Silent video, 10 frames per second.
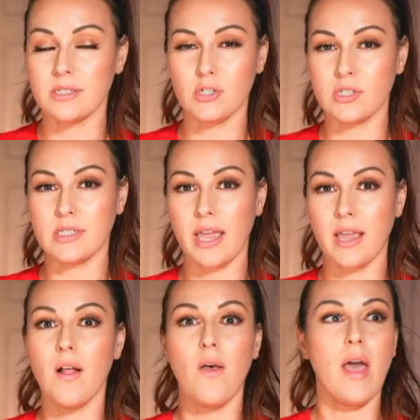just say
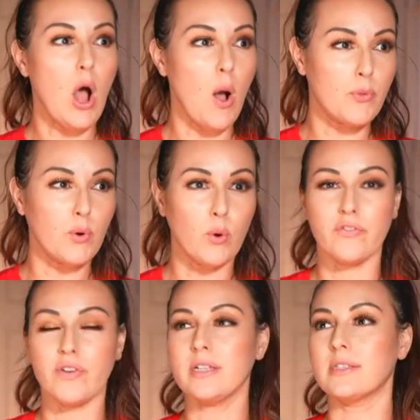help the
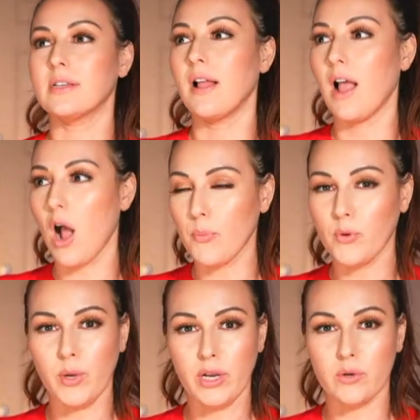orphans, help the
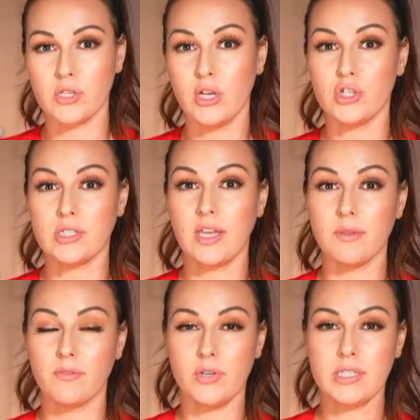widows, just give
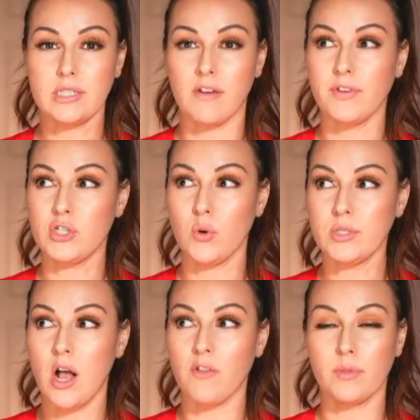them free stuff and don't
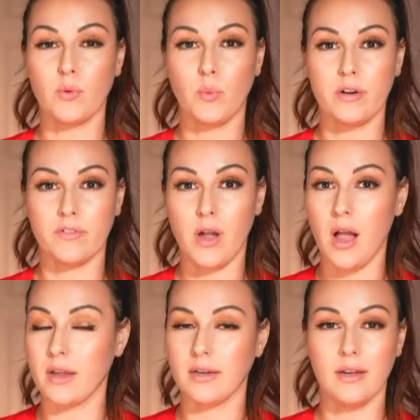tell them the word of
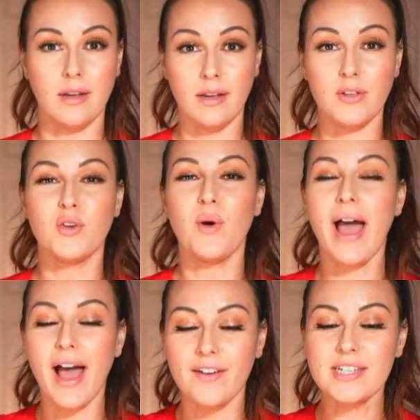God. Uh-uh, you
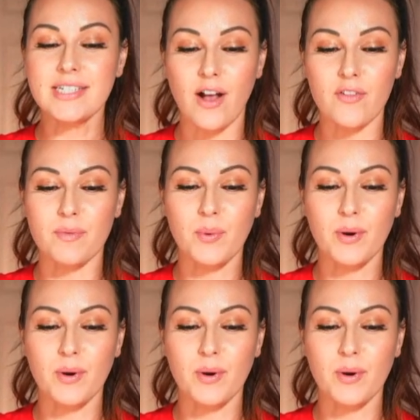have to tell them the word